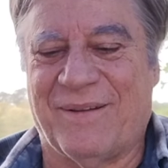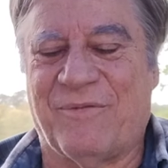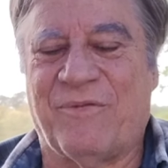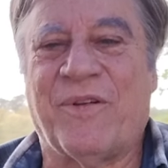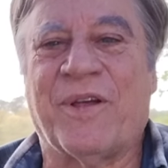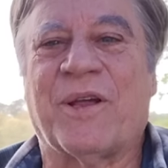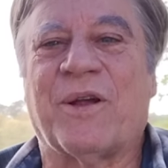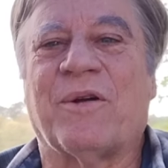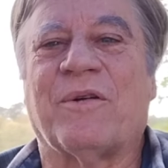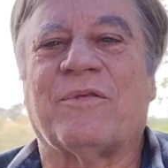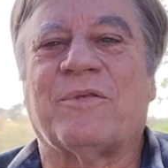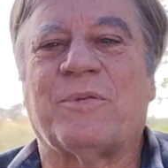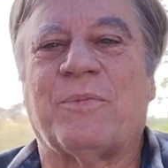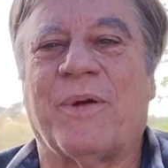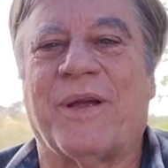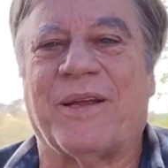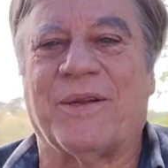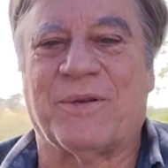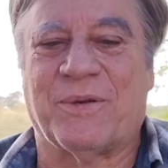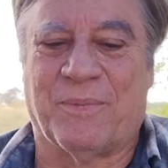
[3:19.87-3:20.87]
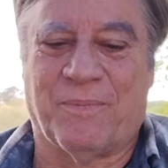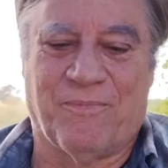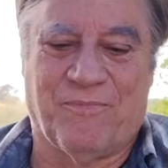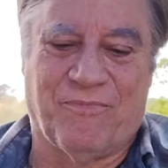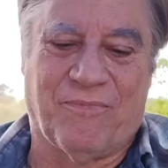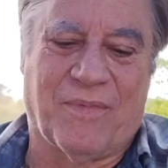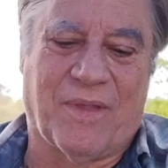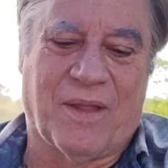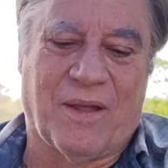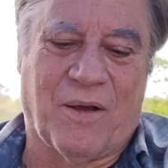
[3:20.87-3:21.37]
Figure of speech.
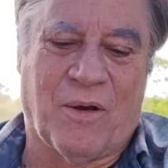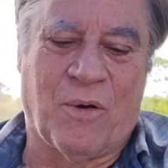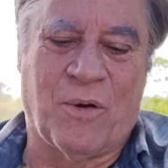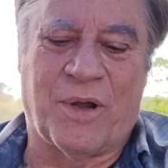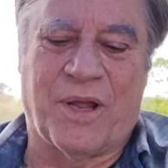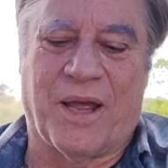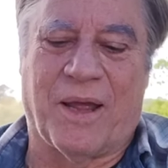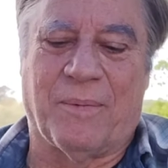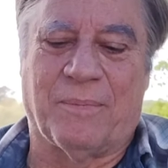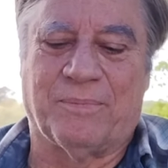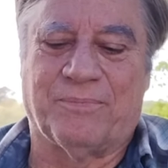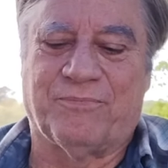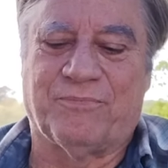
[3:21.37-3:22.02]
Okay.